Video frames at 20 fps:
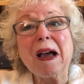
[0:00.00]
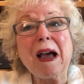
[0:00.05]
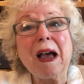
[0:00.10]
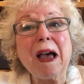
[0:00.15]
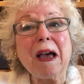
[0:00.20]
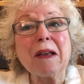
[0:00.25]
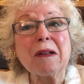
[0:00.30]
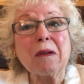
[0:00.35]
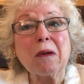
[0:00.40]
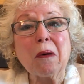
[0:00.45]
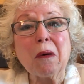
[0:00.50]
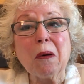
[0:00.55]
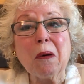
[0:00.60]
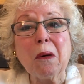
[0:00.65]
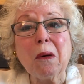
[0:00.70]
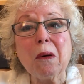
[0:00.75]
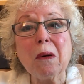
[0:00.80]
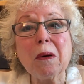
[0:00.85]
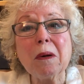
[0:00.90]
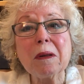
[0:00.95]
And
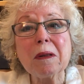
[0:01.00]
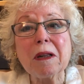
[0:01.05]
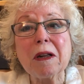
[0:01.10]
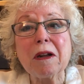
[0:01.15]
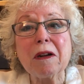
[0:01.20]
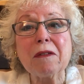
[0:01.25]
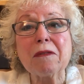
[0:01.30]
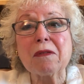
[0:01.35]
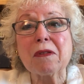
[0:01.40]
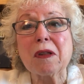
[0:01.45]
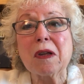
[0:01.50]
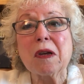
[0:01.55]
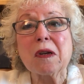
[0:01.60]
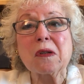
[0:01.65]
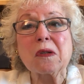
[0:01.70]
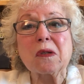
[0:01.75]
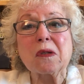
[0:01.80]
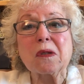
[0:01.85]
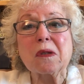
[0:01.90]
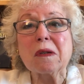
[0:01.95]
all of
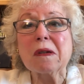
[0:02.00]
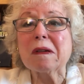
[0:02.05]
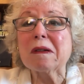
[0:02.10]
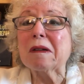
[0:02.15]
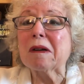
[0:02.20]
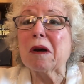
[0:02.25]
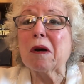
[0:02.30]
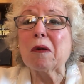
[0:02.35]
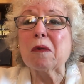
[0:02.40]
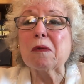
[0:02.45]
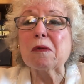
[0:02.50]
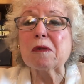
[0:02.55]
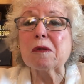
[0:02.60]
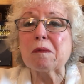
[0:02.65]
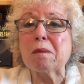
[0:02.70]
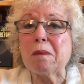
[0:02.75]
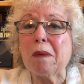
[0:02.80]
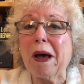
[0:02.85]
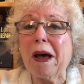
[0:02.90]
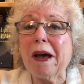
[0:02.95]
this goes
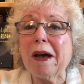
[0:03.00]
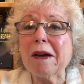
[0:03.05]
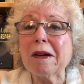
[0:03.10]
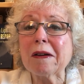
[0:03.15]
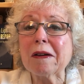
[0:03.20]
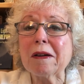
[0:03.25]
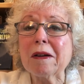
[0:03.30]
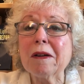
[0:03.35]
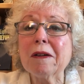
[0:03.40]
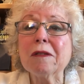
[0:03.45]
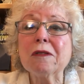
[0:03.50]
back